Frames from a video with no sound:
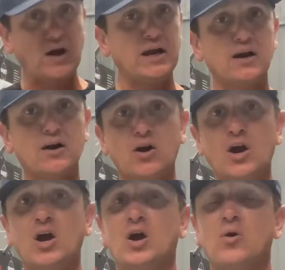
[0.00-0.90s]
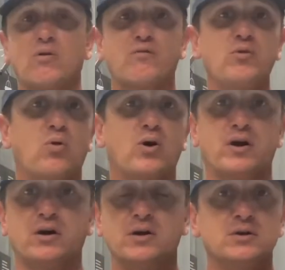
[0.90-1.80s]
here, or if you want
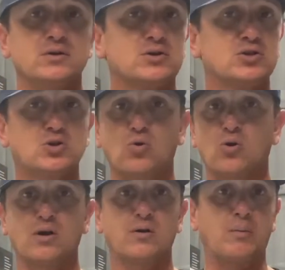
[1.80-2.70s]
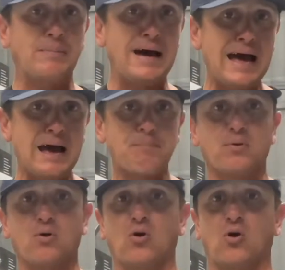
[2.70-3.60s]
to store a little map
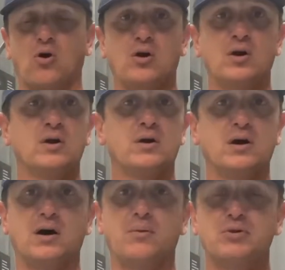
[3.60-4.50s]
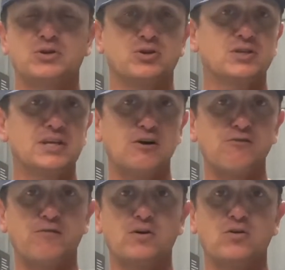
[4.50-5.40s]
or put your cell
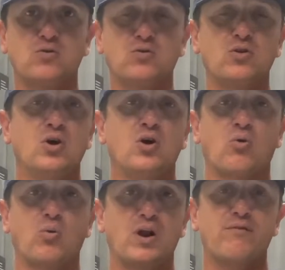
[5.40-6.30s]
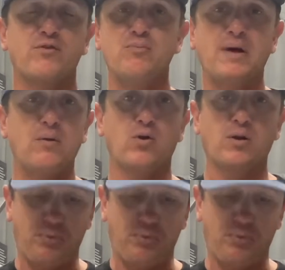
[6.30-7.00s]
phone or whatever you may want to